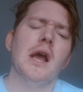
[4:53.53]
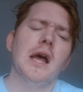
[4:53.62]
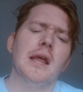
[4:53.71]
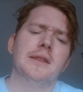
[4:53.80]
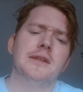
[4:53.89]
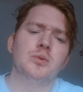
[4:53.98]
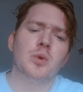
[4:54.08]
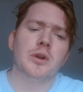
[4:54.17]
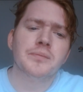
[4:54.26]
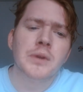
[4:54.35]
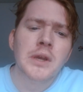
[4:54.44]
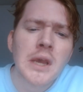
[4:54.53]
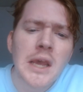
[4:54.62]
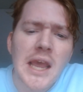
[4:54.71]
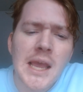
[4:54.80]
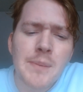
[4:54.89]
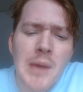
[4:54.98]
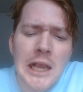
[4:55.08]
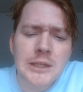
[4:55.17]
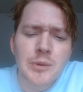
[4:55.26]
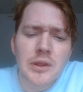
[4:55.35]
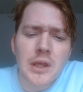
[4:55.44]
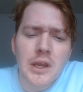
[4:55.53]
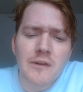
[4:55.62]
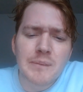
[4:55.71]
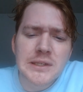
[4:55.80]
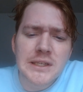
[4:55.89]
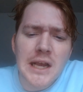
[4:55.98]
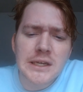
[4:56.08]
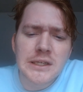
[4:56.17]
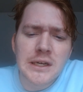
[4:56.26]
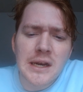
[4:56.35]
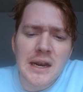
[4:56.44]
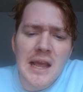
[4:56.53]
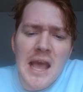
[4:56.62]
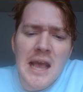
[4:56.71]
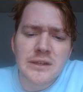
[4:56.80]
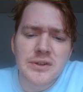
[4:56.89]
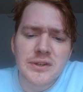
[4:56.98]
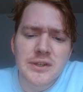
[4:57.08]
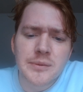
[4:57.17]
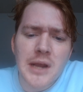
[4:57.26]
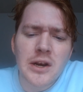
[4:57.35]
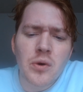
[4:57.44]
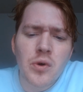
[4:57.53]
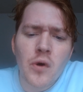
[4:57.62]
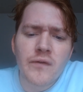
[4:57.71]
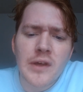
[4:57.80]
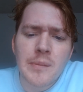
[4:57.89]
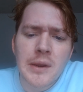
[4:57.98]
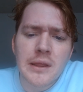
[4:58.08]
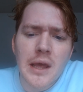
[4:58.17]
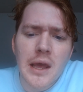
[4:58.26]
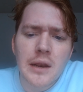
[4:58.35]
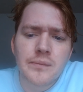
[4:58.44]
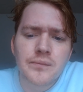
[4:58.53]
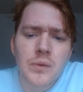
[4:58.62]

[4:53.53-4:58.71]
I like this one. It makes me think of possession and exorcisms. I don't know if they mean that.